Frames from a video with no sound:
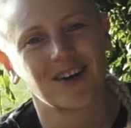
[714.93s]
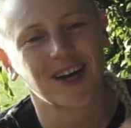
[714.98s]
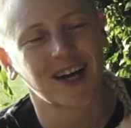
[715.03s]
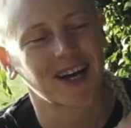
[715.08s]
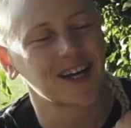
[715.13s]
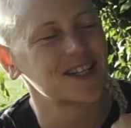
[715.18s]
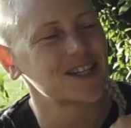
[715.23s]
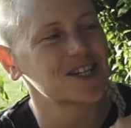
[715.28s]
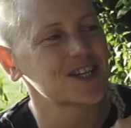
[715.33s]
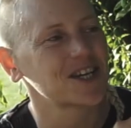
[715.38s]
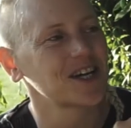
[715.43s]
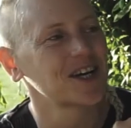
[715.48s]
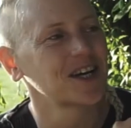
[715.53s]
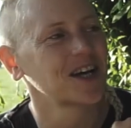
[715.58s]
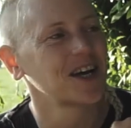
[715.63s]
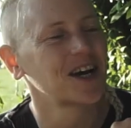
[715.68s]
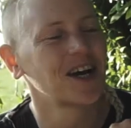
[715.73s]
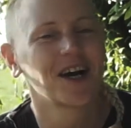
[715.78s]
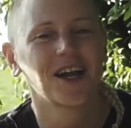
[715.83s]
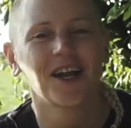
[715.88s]
Rinse and
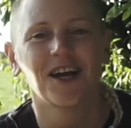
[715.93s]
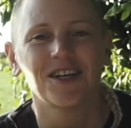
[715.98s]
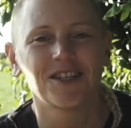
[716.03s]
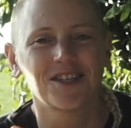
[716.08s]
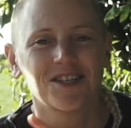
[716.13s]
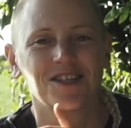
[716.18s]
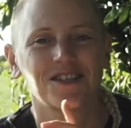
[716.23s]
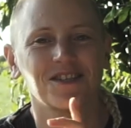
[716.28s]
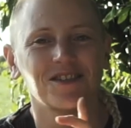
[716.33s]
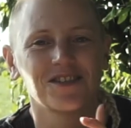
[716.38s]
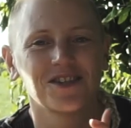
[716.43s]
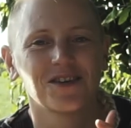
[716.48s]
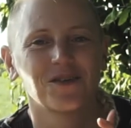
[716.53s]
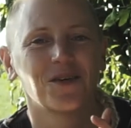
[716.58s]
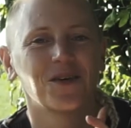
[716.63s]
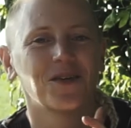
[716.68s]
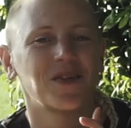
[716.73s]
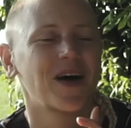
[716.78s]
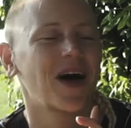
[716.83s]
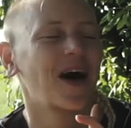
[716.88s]
I didn't
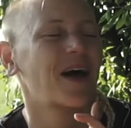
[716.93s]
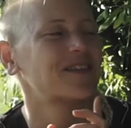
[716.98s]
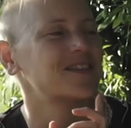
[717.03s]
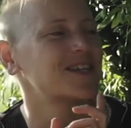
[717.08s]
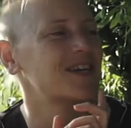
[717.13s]
want that